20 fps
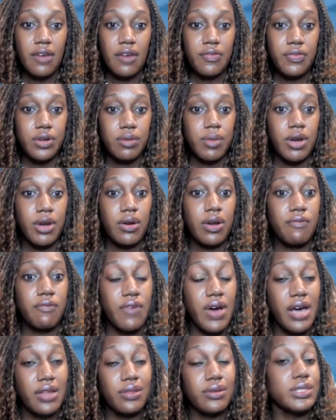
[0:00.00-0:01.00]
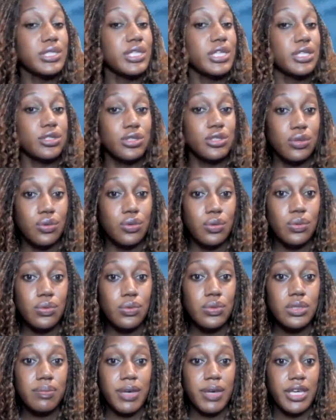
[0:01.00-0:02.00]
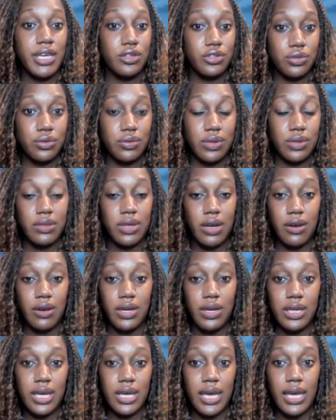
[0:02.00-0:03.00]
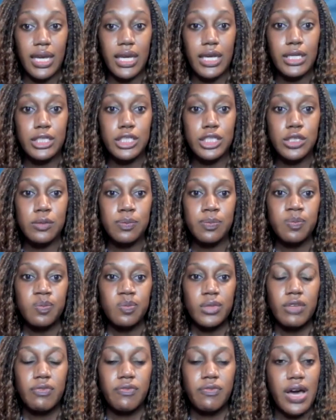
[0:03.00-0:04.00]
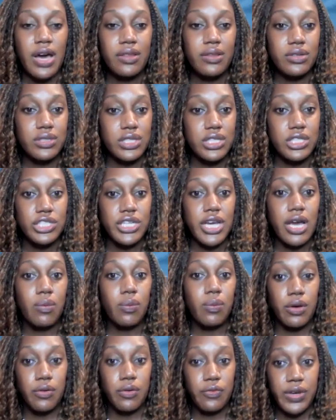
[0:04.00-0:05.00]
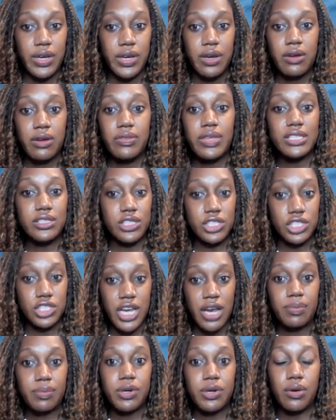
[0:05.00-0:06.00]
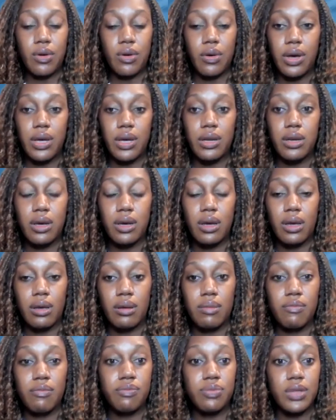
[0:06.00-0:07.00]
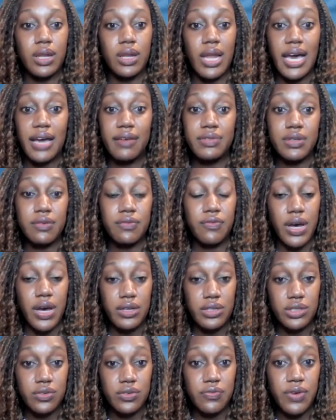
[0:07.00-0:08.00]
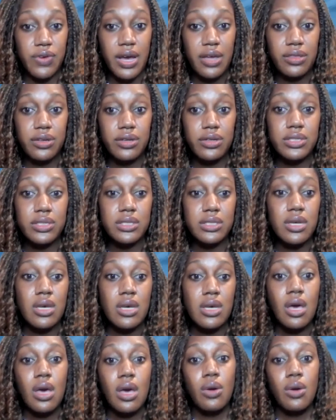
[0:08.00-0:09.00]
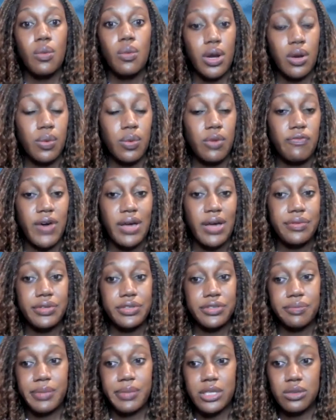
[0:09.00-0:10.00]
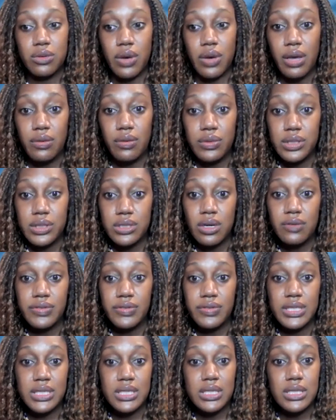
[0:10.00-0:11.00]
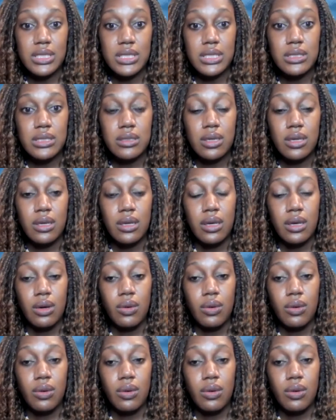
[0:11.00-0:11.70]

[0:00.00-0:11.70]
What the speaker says: African-American fathers in schools, making sure that they're engaged, fathers in child welfare, that's the chapter on the lives of foster fathers, working with fathers in mental health services,